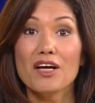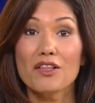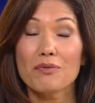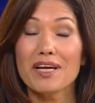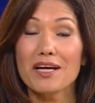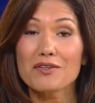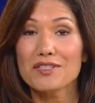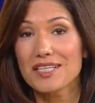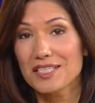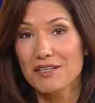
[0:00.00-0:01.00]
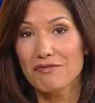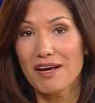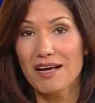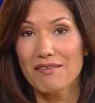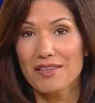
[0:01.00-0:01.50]
three hundred
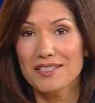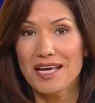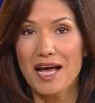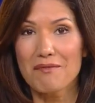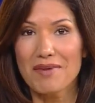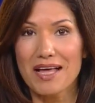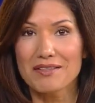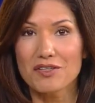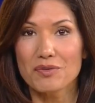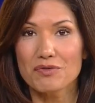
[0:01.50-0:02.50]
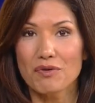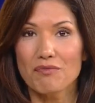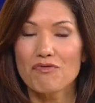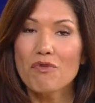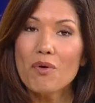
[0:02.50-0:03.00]
sixty-five of the top math students
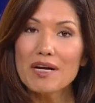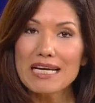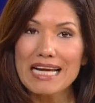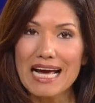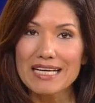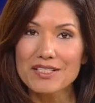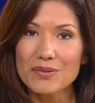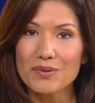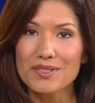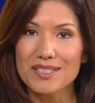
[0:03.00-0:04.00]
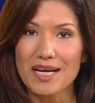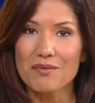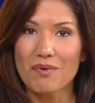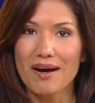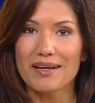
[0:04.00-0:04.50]
from forty-nine schools
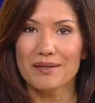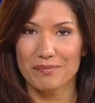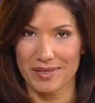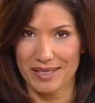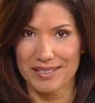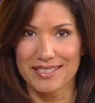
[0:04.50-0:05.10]
statewide competed